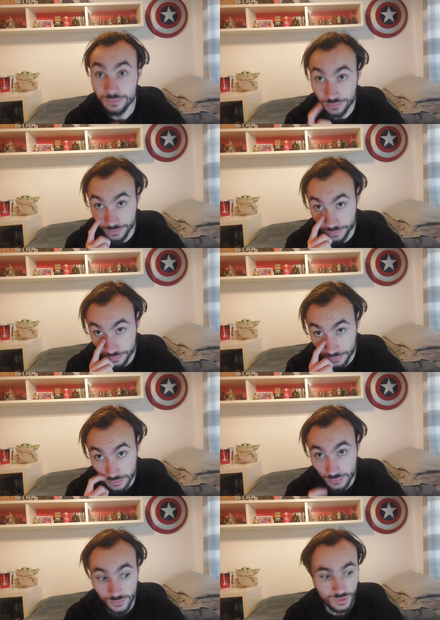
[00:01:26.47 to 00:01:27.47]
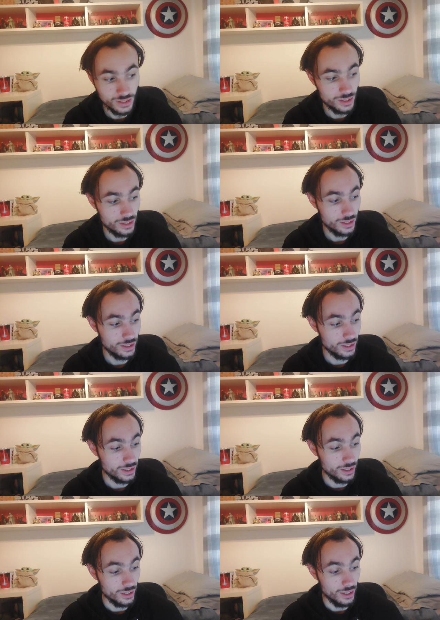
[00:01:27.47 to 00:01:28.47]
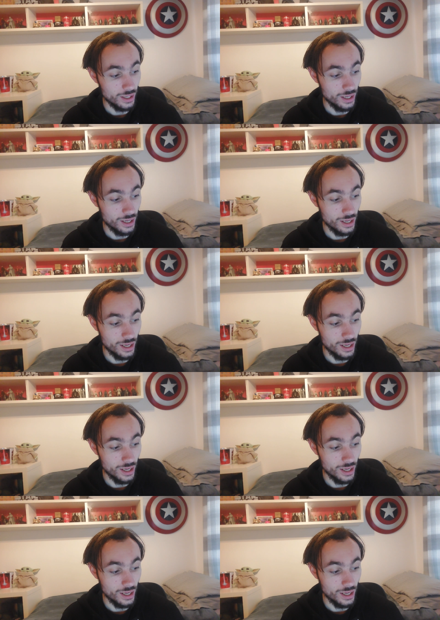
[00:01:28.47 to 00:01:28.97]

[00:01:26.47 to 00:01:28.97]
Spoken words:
Nothing is said.